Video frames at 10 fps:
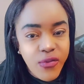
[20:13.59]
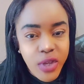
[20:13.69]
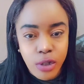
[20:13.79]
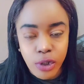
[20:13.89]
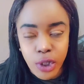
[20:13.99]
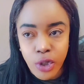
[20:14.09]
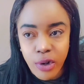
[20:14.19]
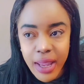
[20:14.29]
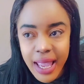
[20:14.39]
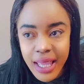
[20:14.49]
field and
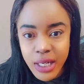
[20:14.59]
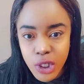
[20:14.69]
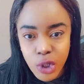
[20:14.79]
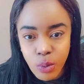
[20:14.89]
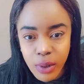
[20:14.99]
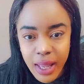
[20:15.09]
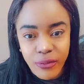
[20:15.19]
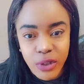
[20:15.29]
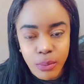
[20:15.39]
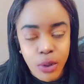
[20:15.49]
your energy will
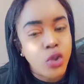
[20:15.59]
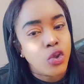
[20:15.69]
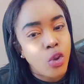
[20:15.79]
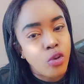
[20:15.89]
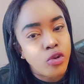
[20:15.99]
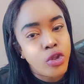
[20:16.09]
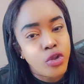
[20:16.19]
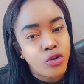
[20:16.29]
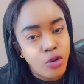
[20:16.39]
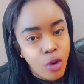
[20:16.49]
have to be so
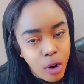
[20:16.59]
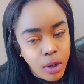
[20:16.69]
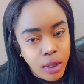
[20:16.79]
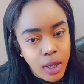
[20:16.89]
strong